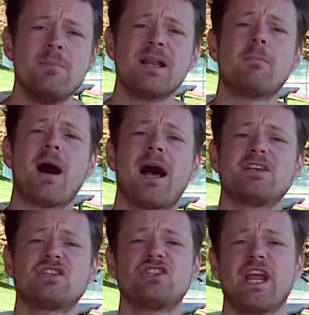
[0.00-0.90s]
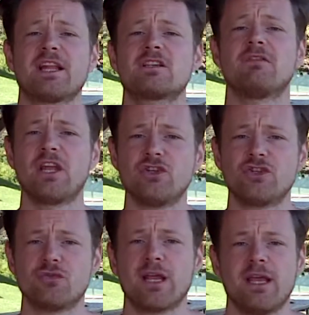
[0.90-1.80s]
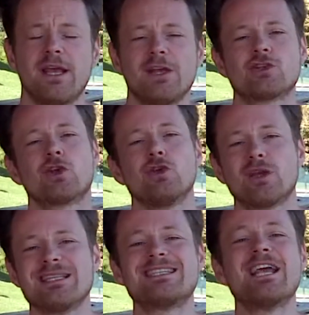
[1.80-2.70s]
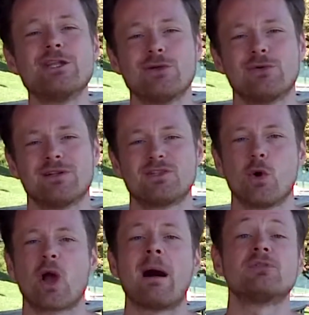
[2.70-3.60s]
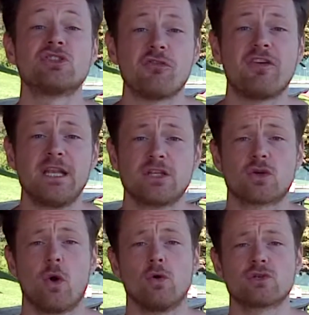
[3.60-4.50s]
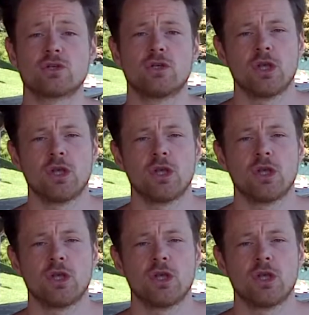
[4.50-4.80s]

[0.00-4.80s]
minimize chance of injury, so you continue to accomplish your fitness goals.